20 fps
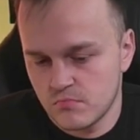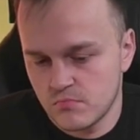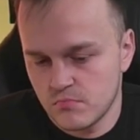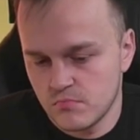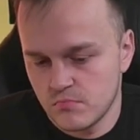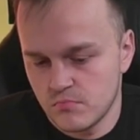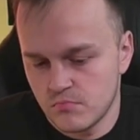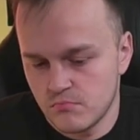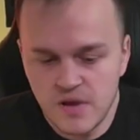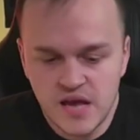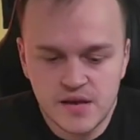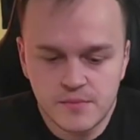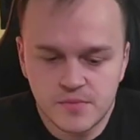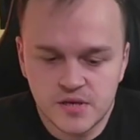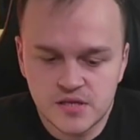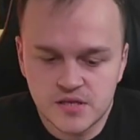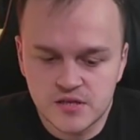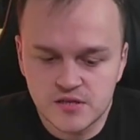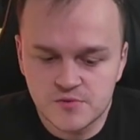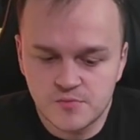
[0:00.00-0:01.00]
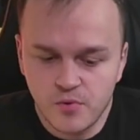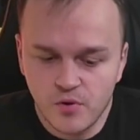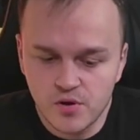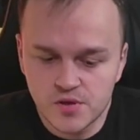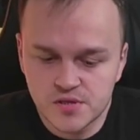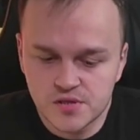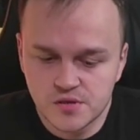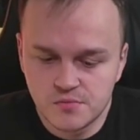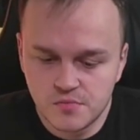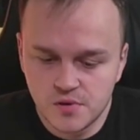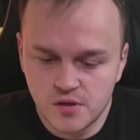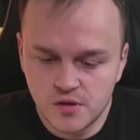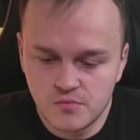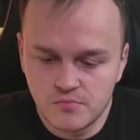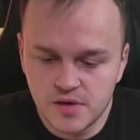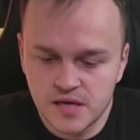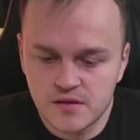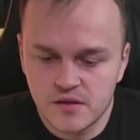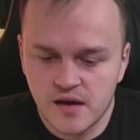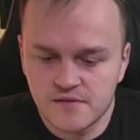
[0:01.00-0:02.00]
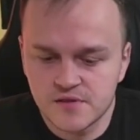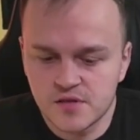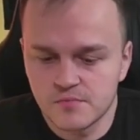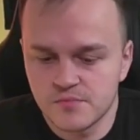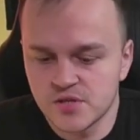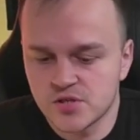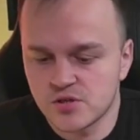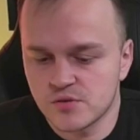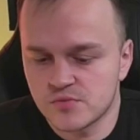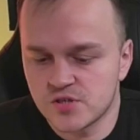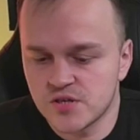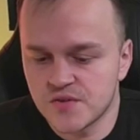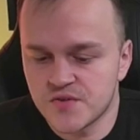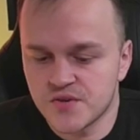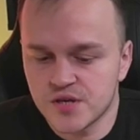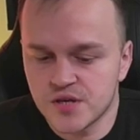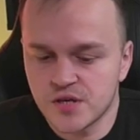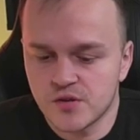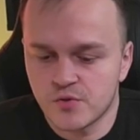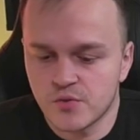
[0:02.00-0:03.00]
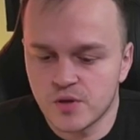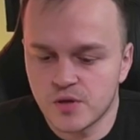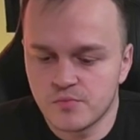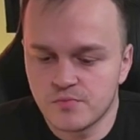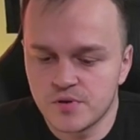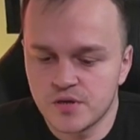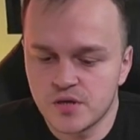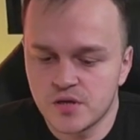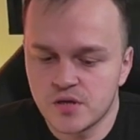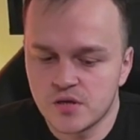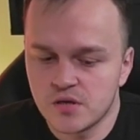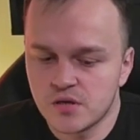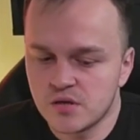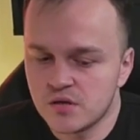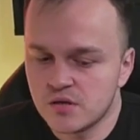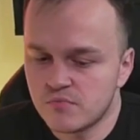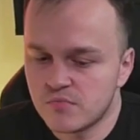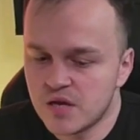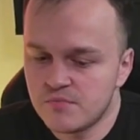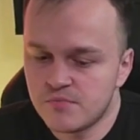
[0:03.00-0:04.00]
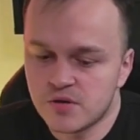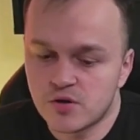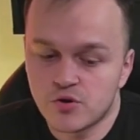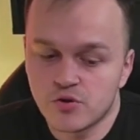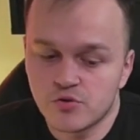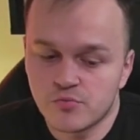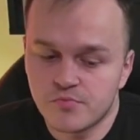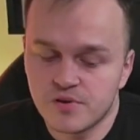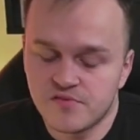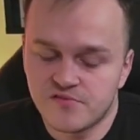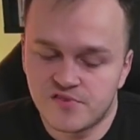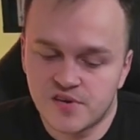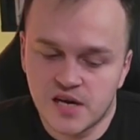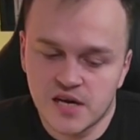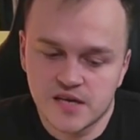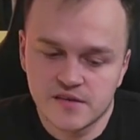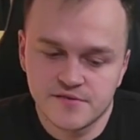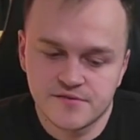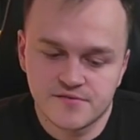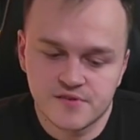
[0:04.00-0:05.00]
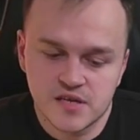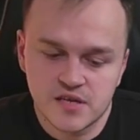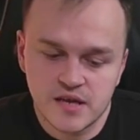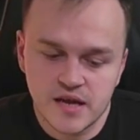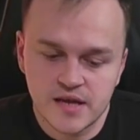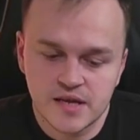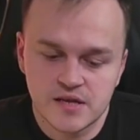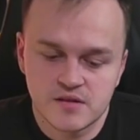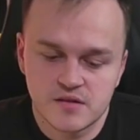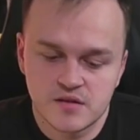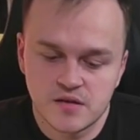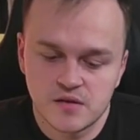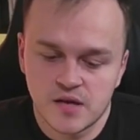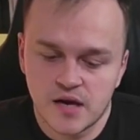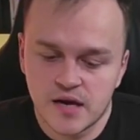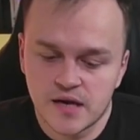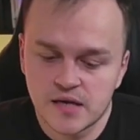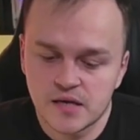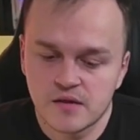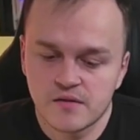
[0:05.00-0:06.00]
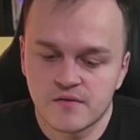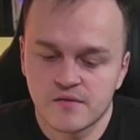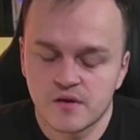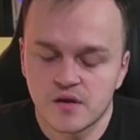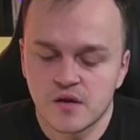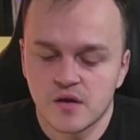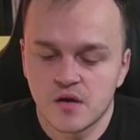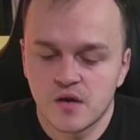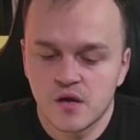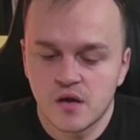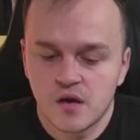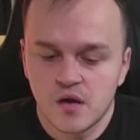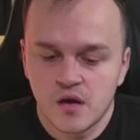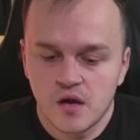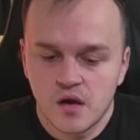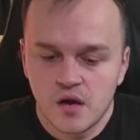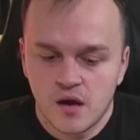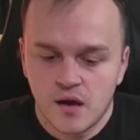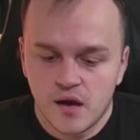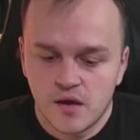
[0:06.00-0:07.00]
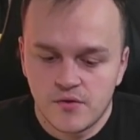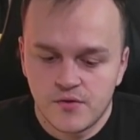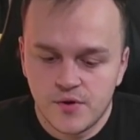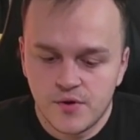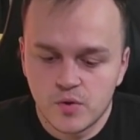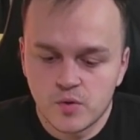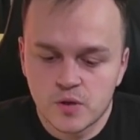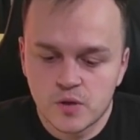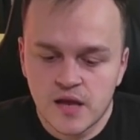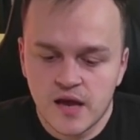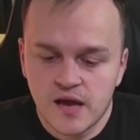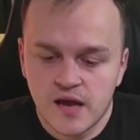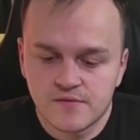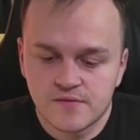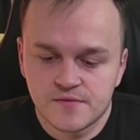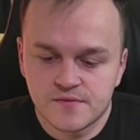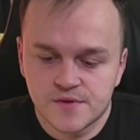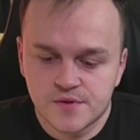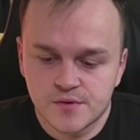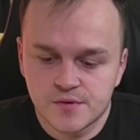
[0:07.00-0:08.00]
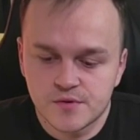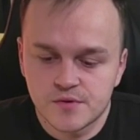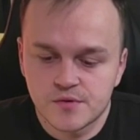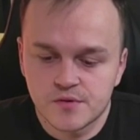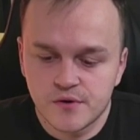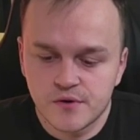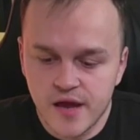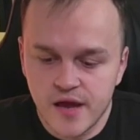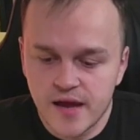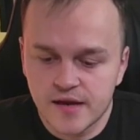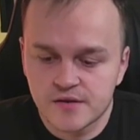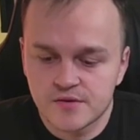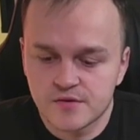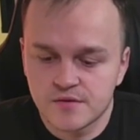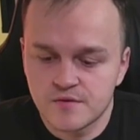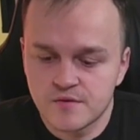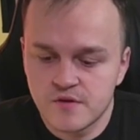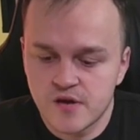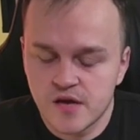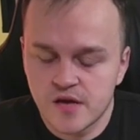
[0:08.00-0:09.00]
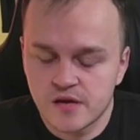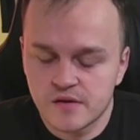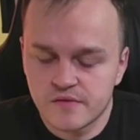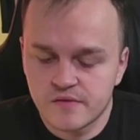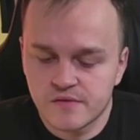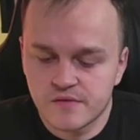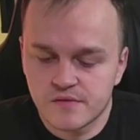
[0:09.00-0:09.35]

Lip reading: maybe it is possible, but after bishop g3 it will be maybe rook b5 attacking the knight, and you would have to react to that.